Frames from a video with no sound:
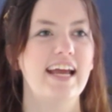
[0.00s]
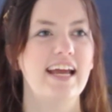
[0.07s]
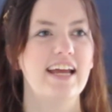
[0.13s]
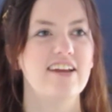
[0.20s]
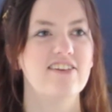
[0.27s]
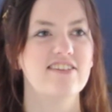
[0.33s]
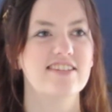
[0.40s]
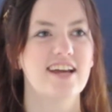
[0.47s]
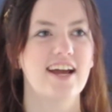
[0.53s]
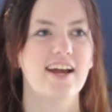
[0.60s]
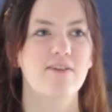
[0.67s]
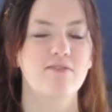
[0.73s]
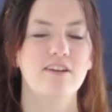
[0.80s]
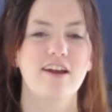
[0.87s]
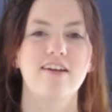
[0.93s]
He was
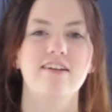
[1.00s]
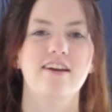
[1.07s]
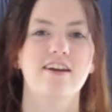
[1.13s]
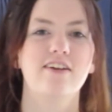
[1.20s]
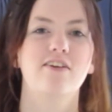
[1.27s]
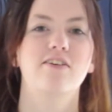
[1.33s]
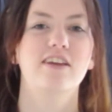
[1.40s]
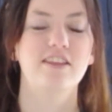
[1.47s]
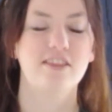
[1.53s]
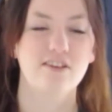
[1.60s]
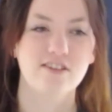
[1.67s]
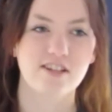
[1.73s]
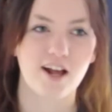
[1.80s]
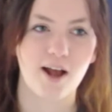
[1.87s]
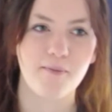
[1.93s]
like, well, now you gotta go eat
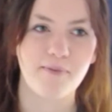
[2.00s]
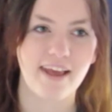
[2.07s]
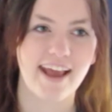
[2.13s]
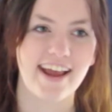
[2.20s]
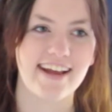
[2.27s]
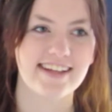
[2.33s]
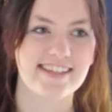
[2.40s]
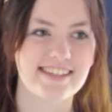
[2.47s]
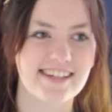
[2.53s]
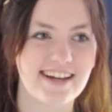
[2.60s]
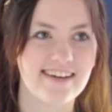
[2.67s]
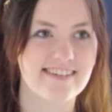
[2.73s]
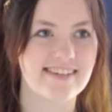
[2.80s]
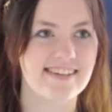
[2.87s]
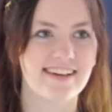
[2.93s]
those cupcakes. And
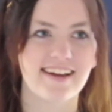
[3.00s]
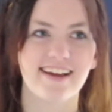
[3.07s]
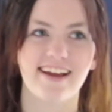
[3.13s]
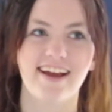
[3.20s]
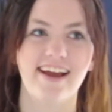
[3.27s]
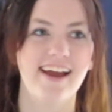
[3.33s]
I was like,